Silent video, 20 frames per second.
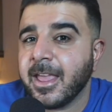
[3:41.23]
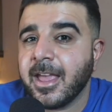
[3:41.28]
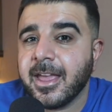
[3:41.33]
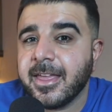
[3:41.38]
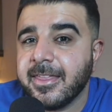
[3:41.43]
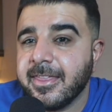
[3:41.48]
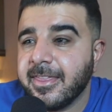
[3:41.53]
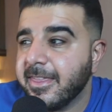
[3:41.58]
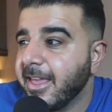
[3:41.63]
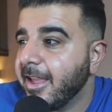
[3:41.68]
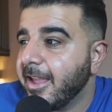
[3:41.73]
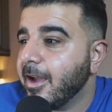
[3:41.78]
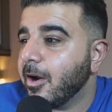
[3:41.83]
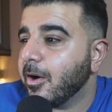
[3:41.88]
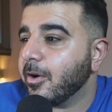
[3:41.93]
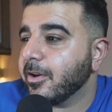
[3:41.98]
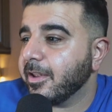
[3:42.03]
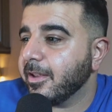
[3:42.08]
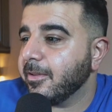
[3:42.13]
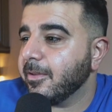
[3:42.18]
They are
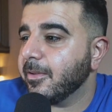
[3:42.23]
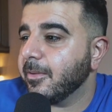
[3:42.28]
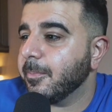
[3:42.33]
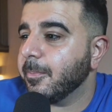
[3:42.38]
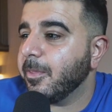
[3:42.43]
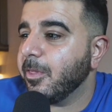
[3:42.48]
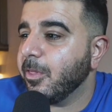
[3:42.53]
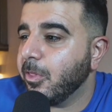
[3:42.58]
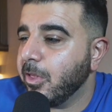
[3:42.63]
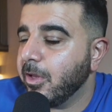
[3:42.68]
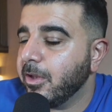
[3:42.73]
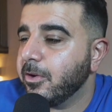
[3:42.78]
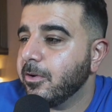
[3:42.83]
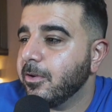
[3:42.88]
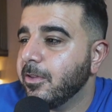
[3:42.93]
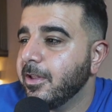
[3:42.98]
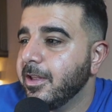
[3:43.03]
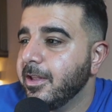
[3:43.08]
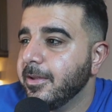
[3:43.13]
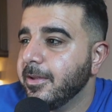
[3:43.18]

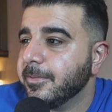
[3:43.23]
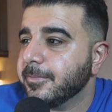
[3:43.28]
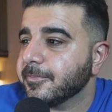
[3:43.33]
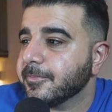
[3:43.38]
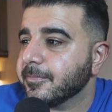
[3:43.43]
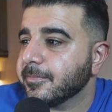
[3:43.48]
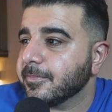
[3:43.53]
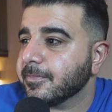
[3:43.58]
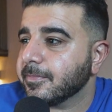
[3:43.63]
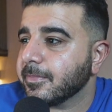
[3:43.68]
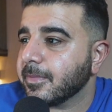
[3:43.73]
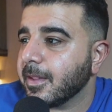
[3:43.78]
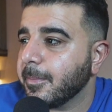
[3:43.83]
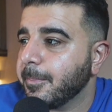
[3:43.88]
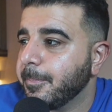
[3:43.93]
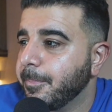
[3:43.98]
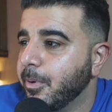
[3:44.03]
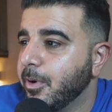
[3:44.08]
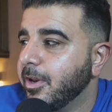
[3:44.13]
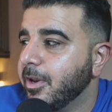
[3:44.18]
literally
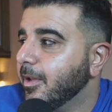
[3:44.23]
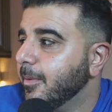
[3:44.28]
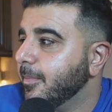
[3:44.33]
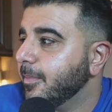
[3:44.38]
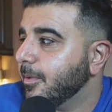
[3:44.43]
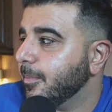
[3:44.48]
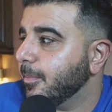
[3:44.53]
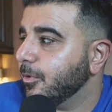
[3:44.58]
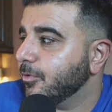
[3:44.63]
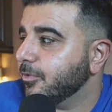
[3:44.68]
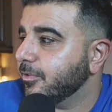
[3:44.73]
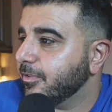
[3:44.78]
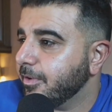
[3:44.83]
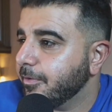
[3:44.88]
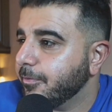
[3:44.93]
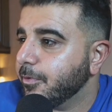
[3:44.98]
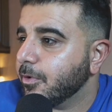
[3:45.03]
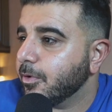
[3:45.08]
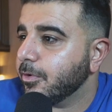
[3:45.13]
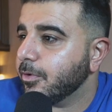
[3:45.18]
putting him in the most
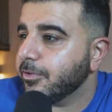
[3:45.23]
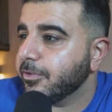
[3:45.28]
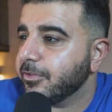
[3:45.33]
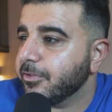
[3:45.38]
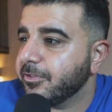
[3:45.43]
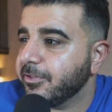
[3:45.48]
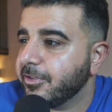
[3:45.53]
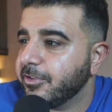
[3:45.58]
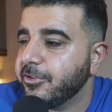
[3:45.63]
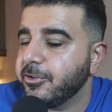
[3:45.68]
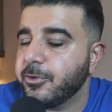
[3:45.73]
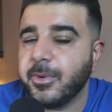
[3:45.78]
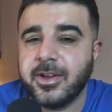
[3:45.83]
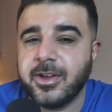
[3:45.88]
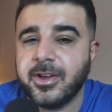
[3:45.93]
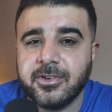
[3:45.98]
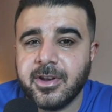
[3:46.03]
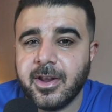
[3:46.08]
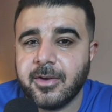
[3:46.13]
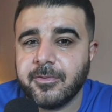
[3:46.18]
difficult
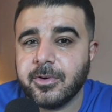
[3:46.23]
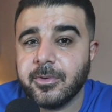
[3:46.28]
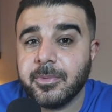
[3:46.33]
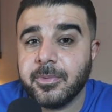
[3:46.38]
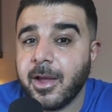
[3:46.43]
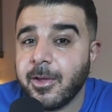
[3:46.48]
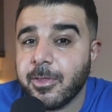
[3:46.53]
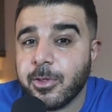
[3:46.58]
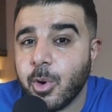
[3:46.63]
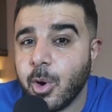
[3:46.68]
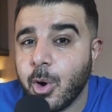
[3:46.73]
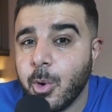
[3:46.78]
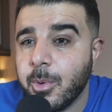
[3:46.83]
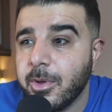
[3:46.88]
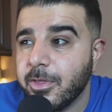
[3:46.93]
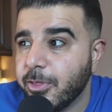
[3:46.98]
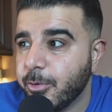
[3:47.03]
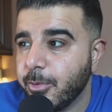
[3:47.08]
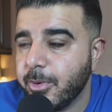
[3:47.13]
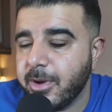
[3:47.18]
situation ever. Now they're
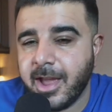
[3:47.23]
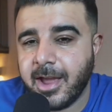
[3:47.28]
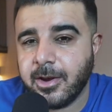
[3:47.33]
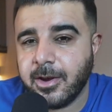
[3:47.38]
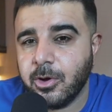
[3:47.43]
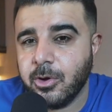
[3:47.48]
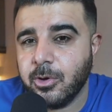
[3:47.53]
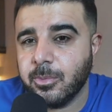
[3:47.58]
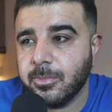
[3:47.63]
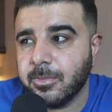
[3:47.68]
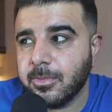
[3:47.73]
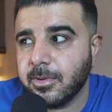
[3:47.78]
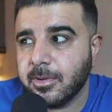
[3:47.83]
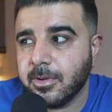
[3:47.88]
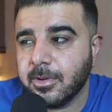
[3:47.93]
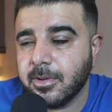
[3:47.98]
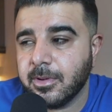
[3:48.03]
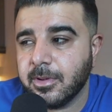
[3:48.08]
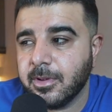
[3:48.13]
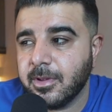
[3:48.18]
0-3 at home.
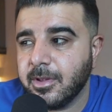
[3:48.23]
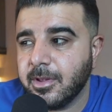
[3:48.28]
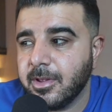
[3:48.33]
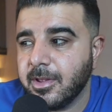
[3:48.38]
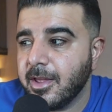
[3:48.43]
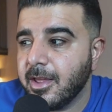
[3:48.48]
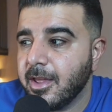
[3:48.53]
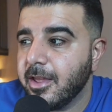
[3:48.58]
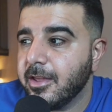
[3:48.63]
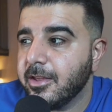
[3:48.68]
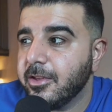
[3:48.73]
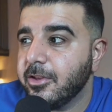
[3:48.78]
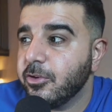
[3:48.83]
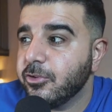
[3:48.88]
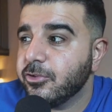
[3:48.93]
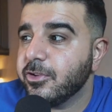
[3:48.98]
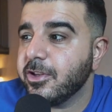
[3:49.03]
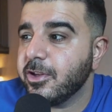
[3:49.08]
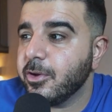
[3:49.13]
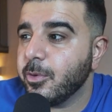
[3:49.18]

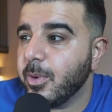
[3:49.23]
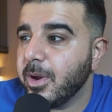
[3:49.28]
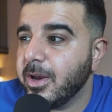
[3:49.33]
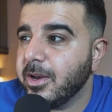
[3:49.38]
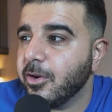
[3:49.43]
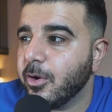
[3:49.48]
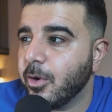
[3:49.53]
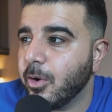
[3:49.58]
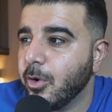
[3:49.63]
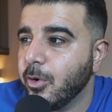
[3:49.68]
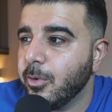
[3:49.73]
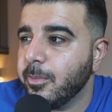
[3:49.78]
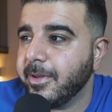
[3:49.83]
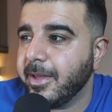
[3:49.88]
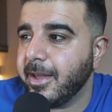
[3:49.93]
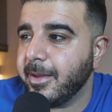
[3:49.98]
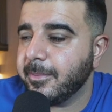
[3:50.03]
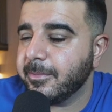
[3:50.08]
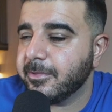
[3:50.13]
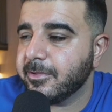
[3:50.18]
Usually you win your home
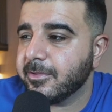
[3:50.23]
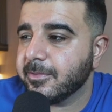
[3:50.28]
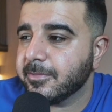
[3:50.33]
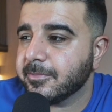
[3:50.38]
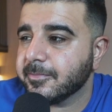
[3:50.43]
games.